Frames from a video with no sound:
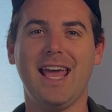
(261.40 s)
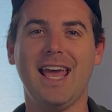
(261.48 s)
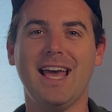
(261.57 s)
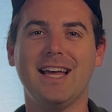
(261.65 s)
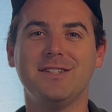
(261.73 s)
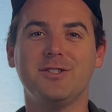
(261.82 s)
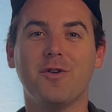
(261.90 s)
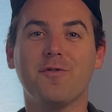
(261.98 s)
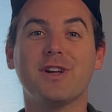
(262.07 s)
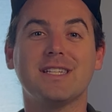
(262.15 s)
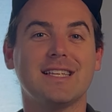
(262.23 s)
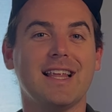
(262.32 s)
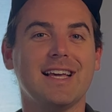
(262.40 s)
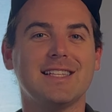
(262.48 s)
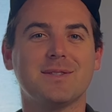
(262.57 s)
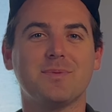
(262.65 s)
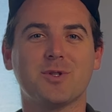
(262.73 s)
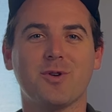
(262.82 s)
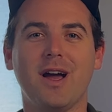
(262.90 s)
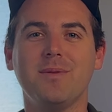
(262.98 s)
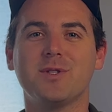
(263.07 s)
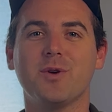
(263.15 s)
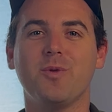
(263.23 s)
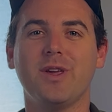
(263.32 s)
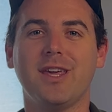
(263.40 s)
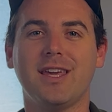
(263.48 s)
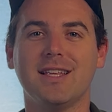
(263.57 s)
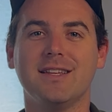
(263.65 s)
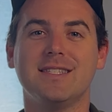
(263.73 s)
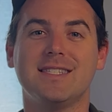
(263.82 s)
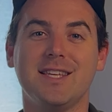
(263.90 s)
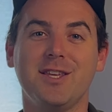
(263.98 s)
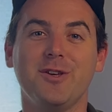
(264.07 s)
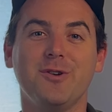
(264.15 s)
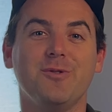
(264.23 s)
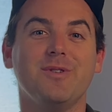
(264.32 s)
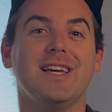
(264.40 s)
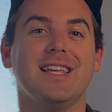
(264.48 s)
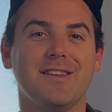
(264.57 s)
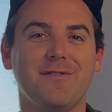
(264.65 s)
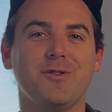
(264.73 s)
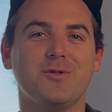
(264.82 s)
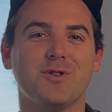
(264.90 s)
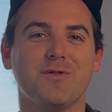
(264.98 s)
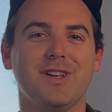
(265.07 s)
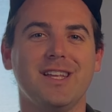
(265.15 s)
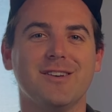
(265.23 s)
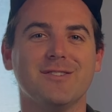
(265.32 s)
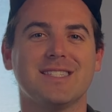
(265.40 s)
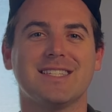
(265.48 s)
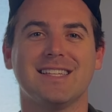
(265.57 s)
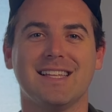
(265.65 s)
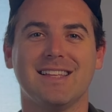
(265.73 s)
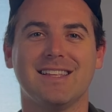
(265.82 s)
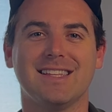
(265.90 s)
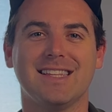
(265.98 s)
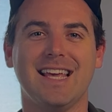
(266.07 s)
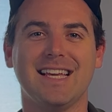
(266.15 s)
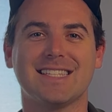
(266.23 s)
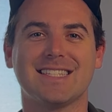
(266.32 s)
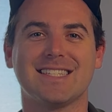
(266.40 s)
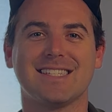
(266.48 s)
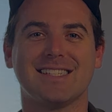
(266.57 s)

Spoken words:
and don't forget to like and subscribe so we can see you in the future videos. Thanks.